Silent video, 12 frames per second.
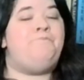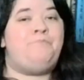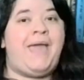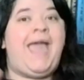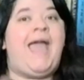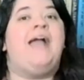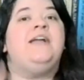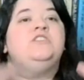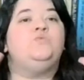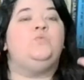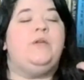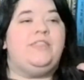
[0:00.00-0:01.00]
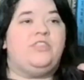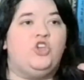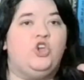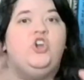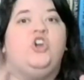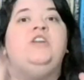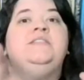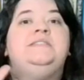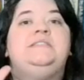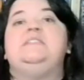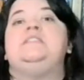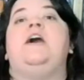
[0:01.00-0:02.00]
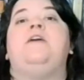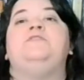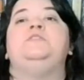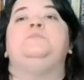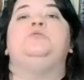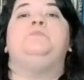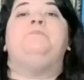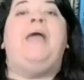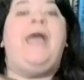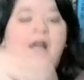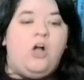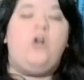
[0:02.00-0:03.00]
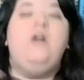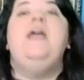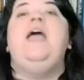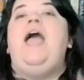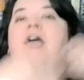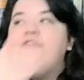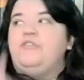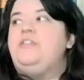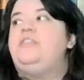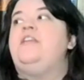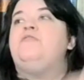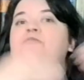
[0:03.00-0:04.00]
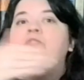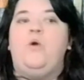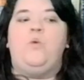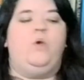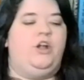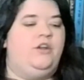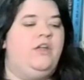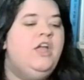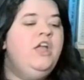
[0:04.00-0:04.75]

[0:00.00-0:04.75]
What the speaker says: packed with good stuff to propel everything forward.